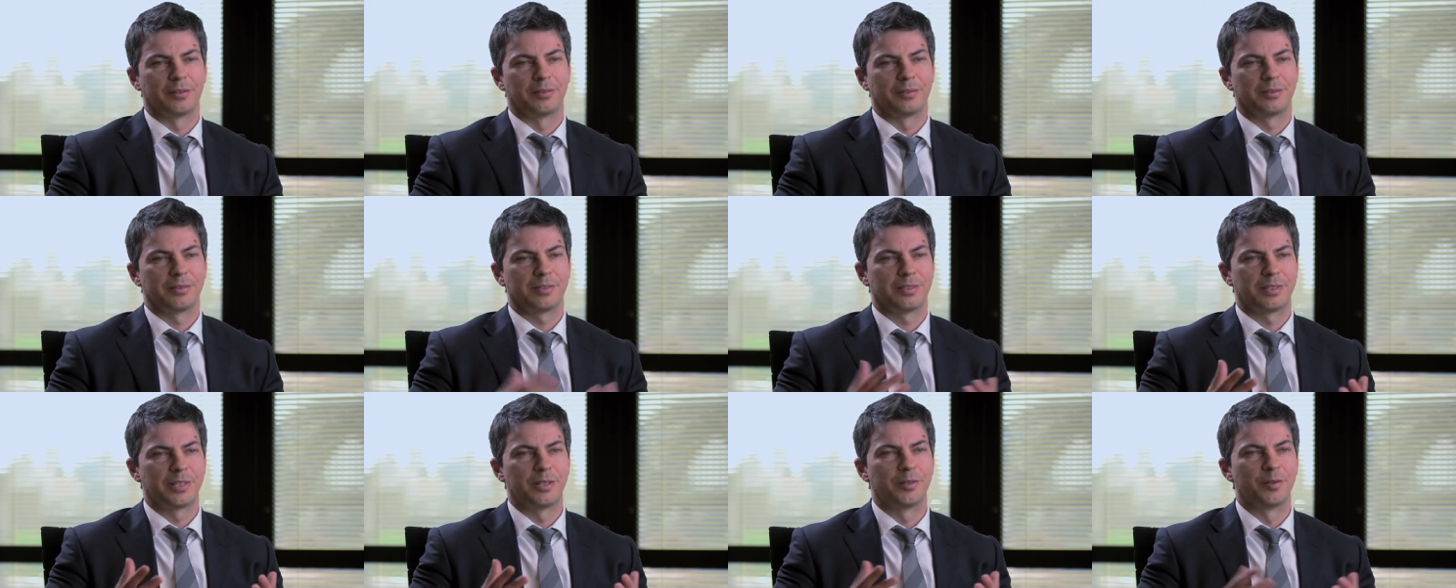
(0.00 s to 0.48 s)

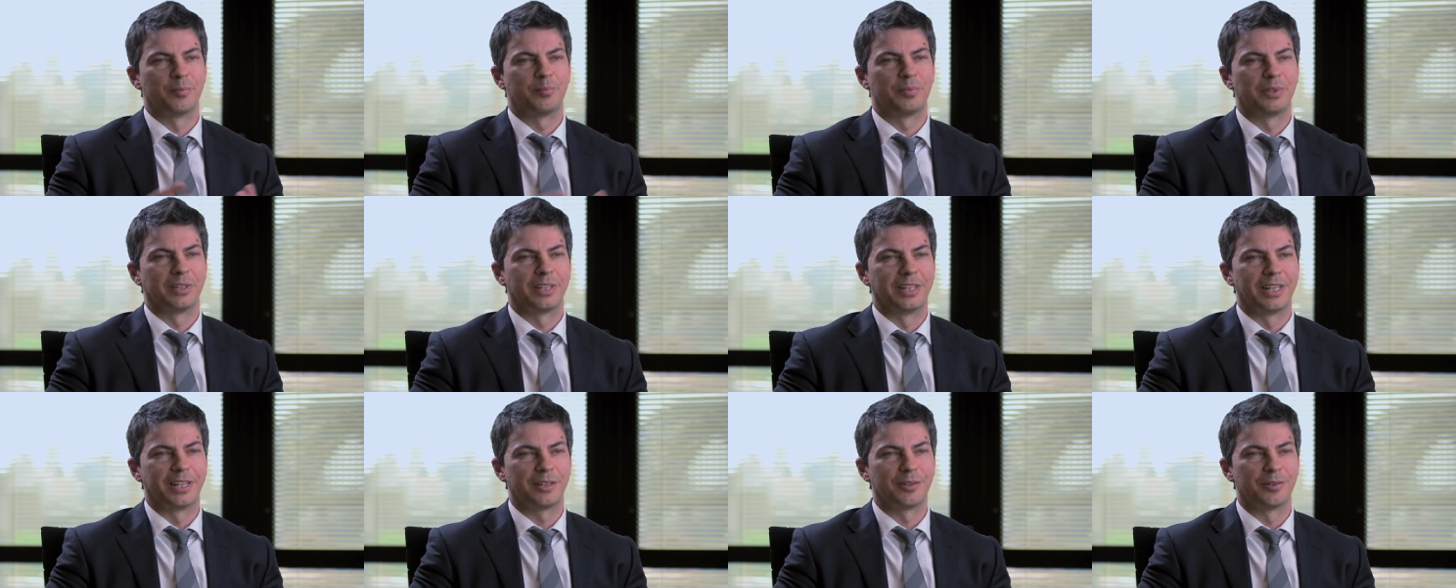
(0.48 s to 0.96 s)
still
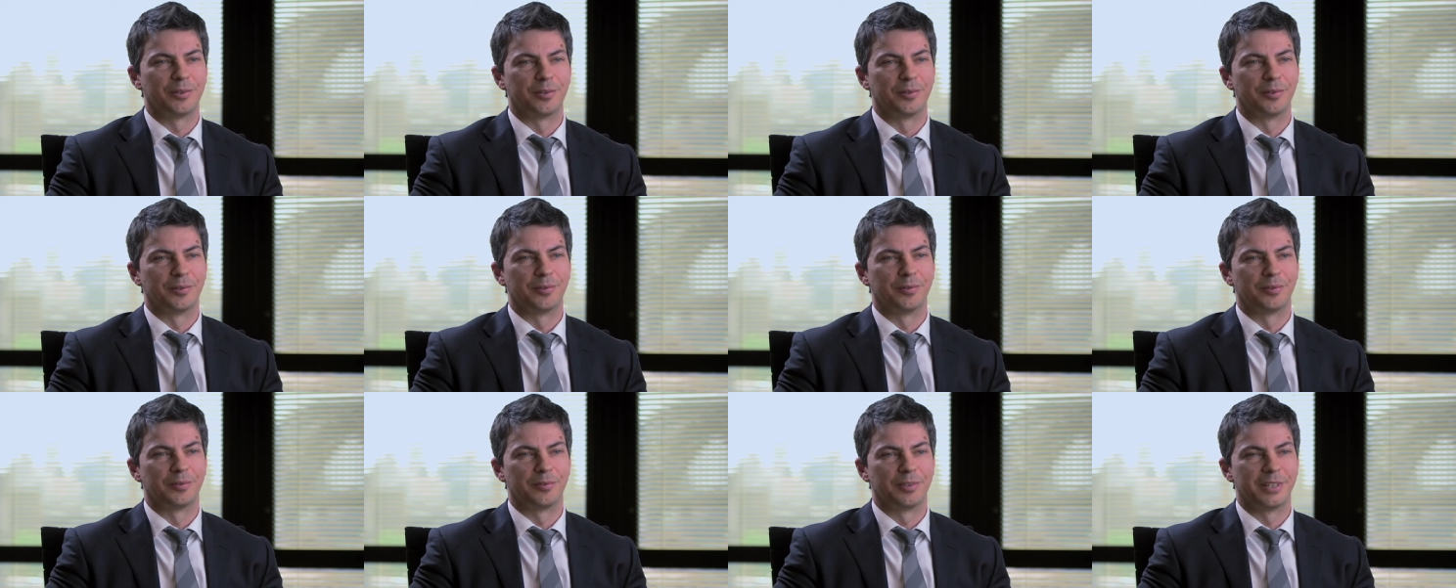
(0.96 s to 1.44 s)

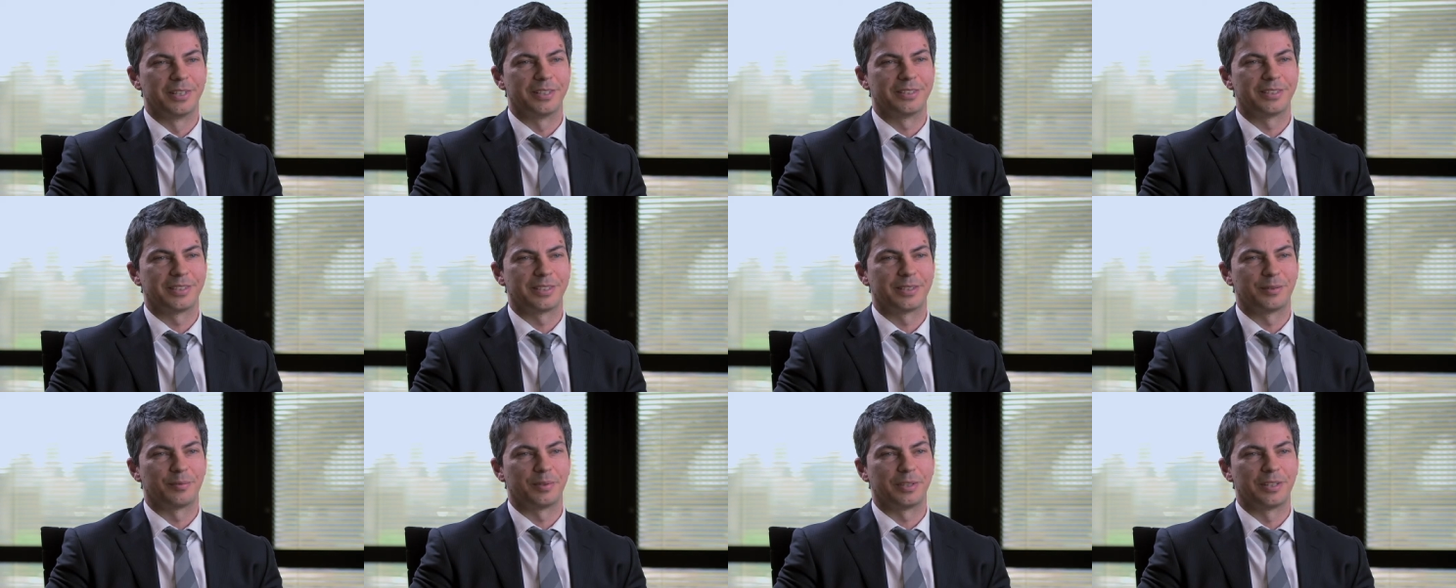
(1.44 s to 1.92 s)
political
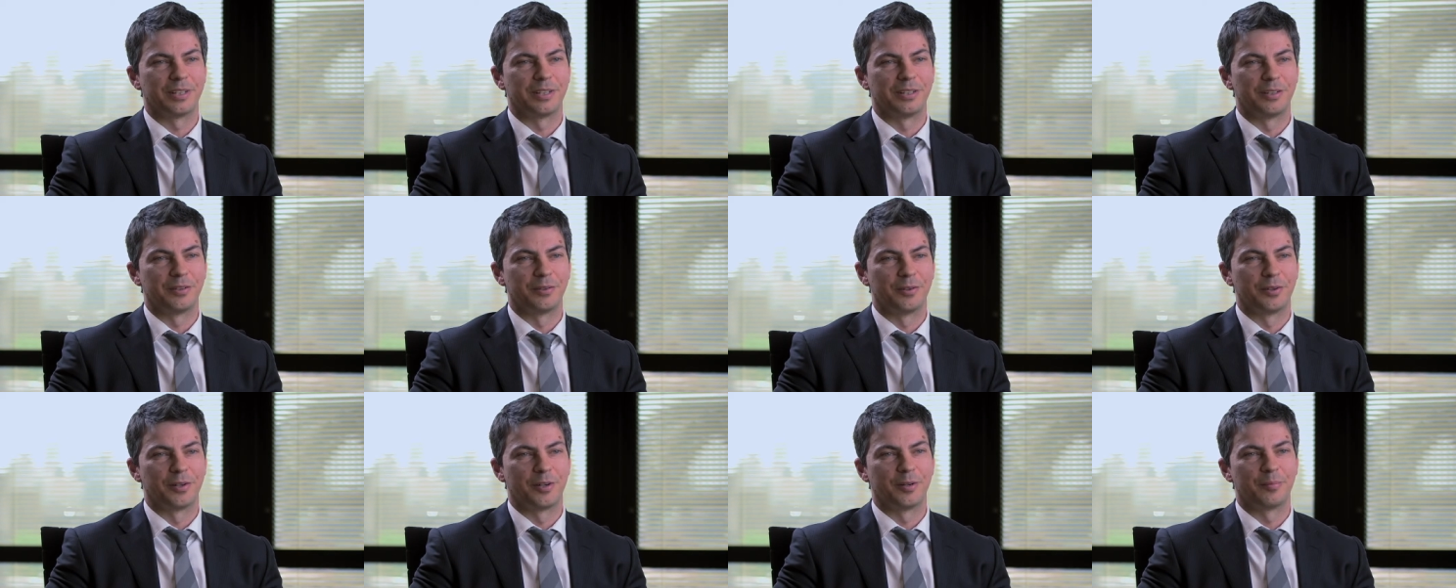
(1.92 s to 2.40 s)
risks within
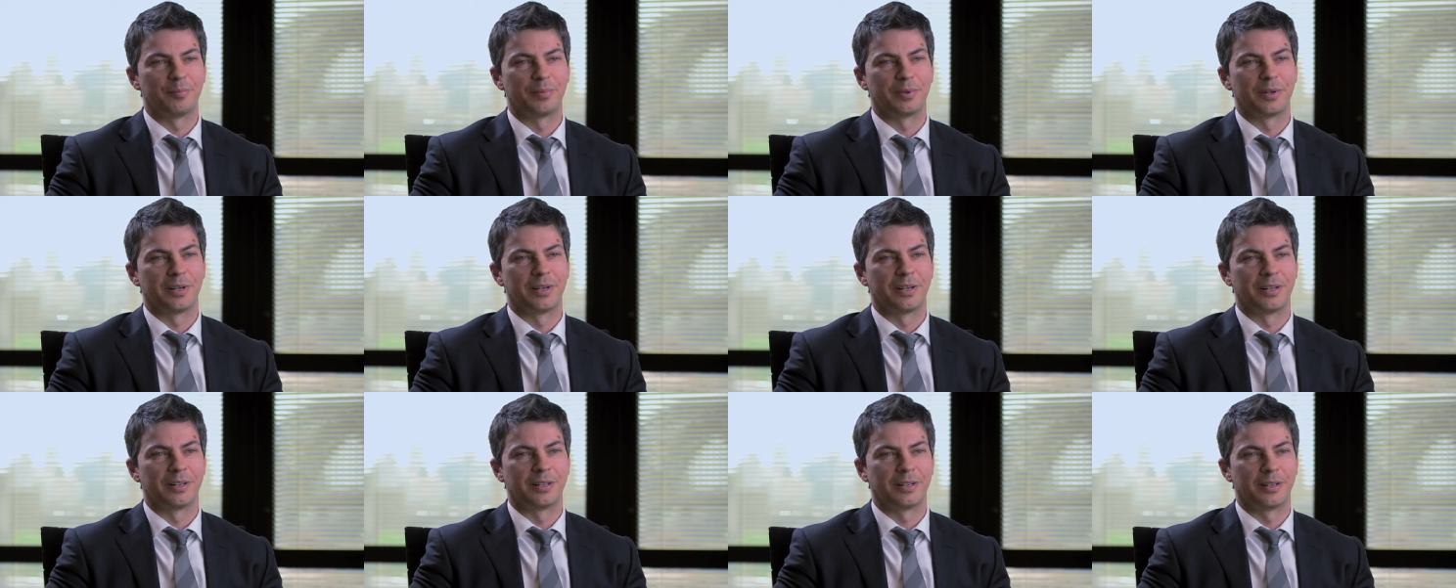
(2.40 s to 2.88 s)
Europe
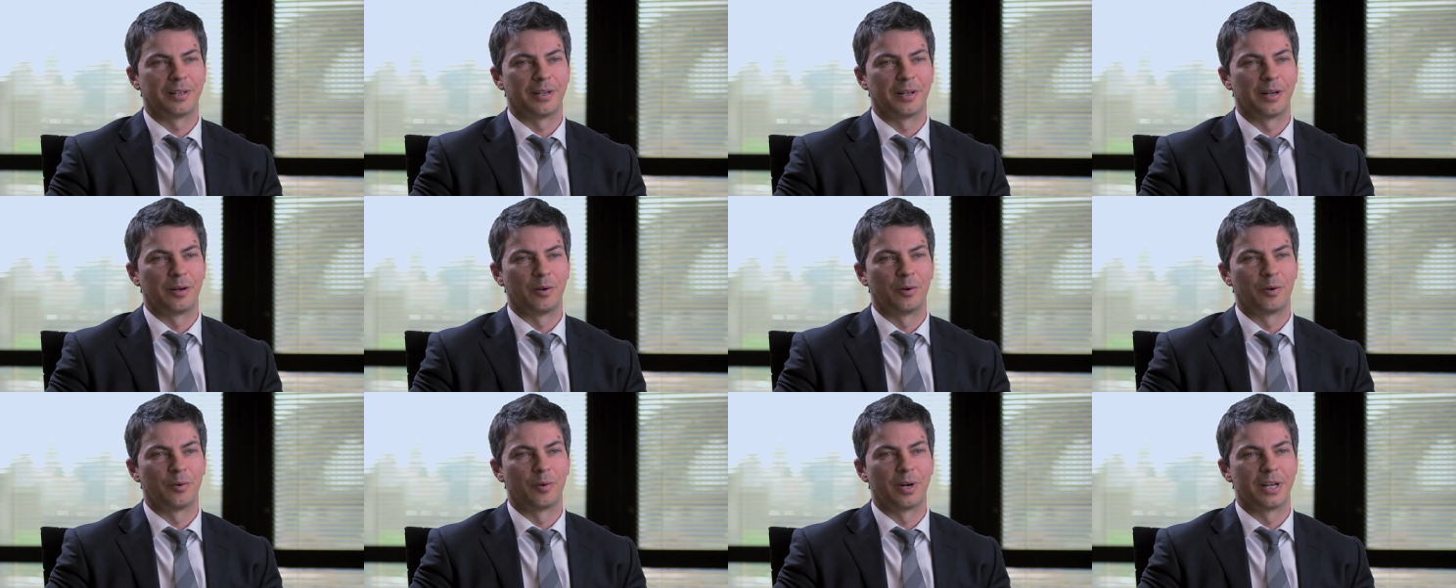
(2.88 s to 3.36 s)
are
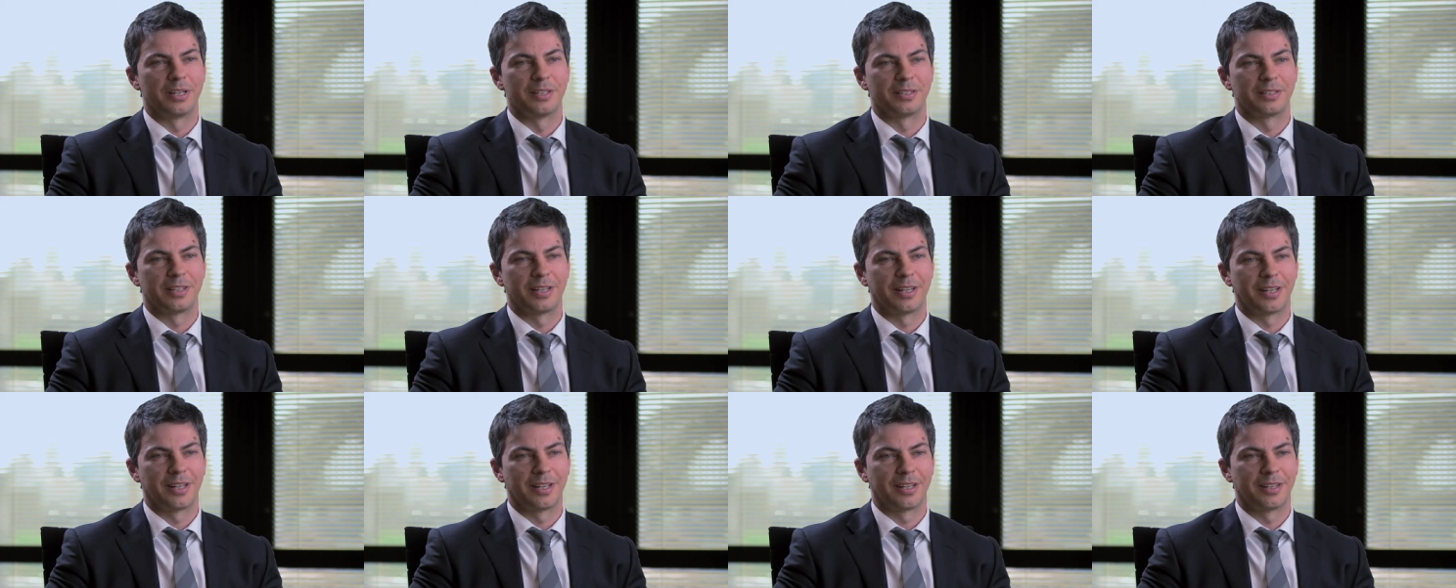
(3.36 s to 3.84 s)
always
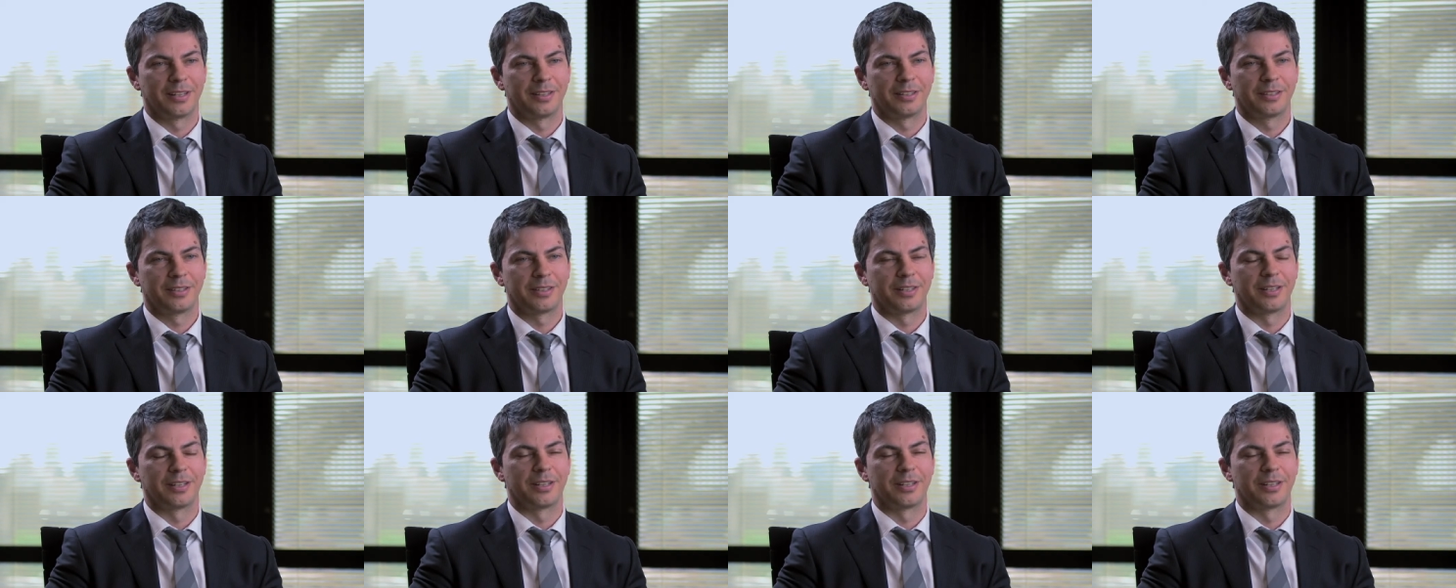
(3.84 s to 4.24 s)
there,